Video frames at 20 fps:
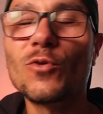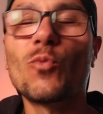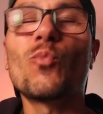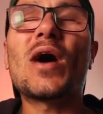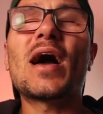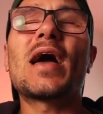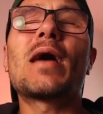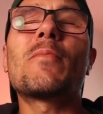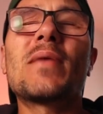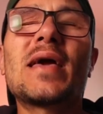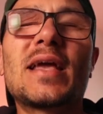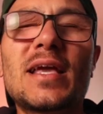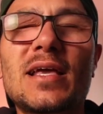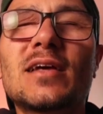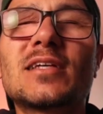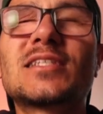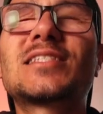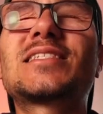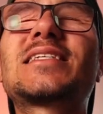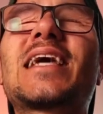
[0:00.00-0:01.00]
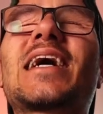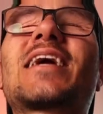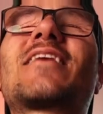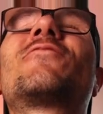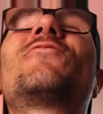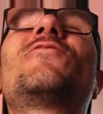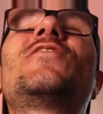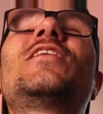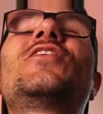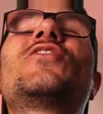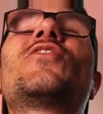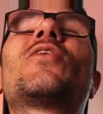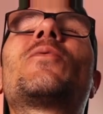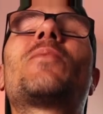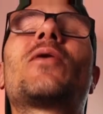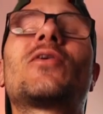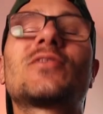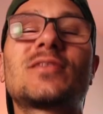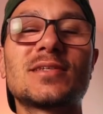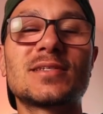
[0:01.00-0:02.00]
And why am I making a second video
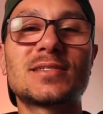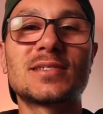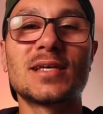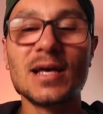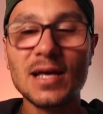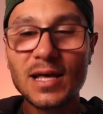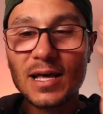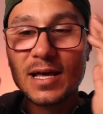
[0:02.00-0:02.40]
about this?